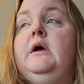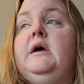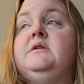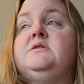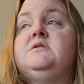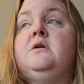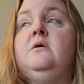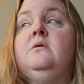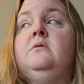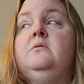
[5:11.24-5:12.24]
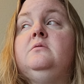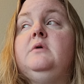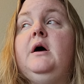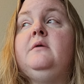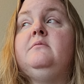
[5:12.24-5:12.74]
And so
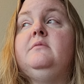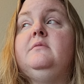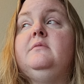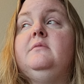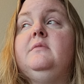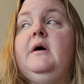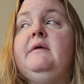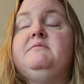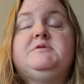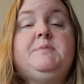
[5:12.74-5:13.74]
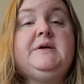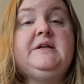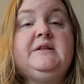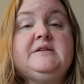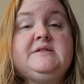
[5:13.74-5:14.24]
I'm I'm
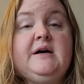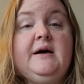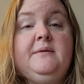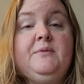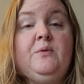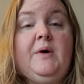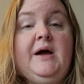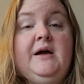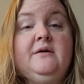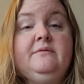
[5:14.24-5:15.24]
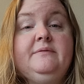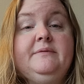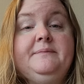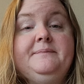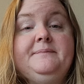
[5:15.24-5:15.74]
spending this time away
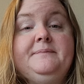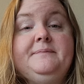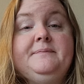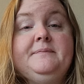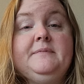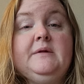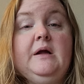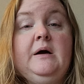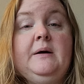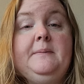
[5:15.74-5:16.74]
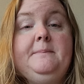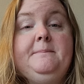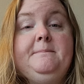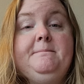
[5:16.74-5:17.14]
um,